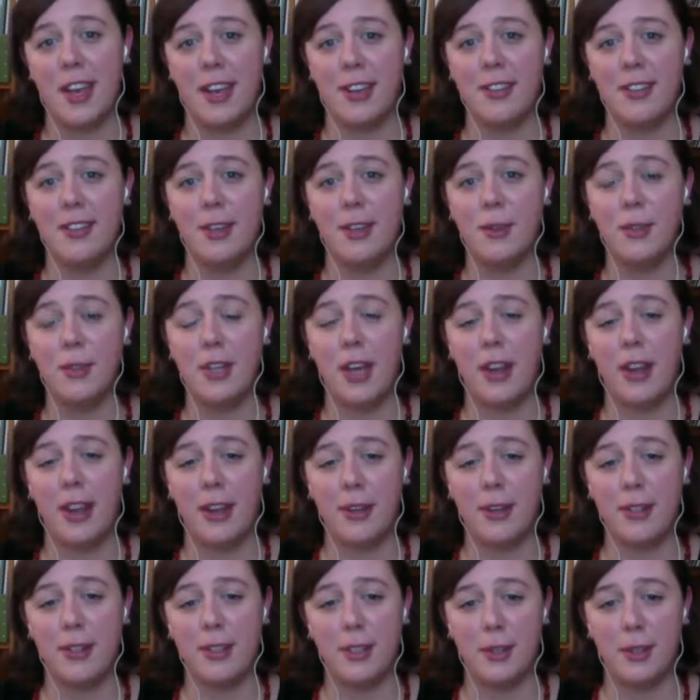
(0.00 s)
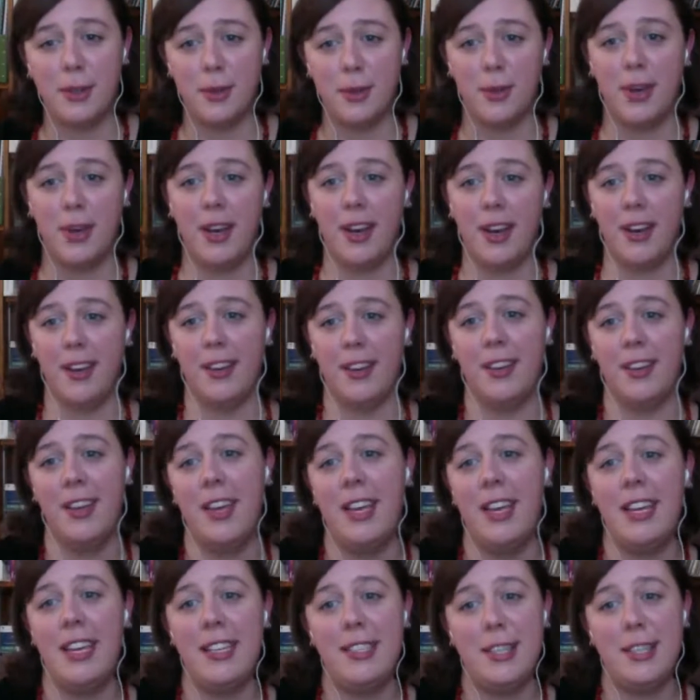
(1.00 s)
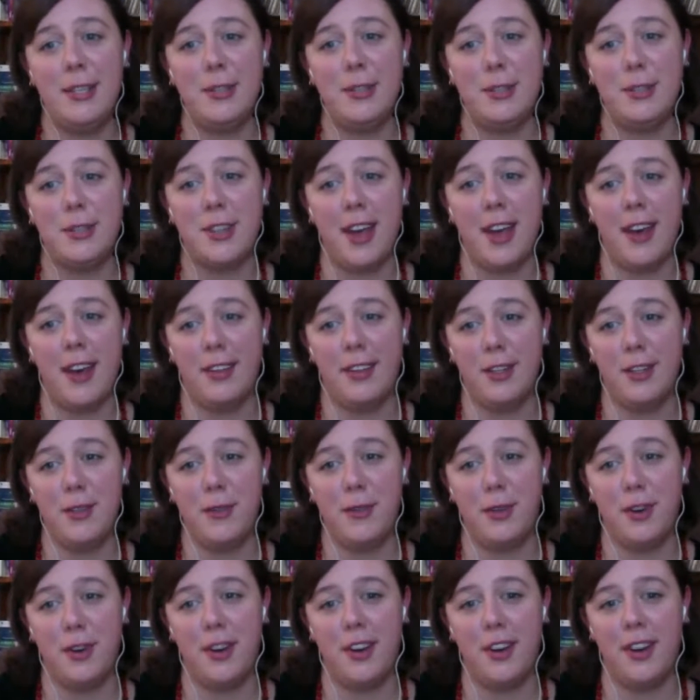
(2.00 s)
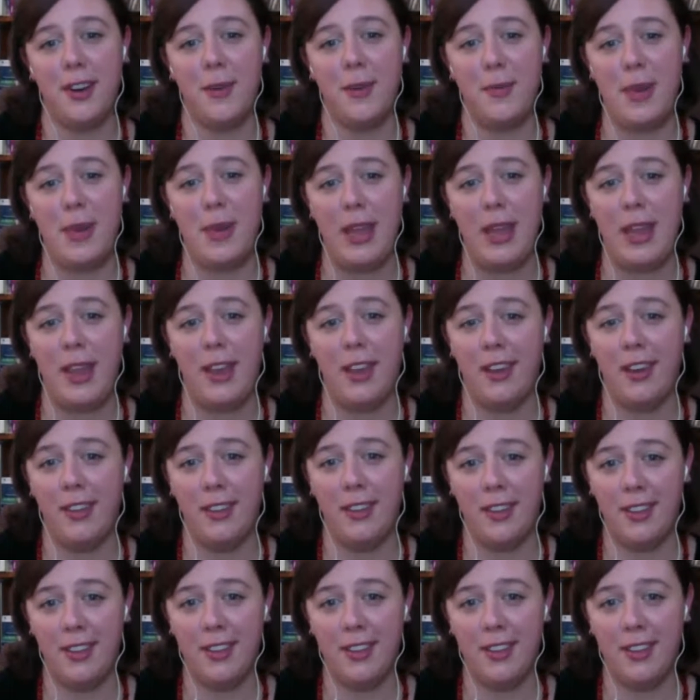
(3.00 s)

So shout out to Teachers College for being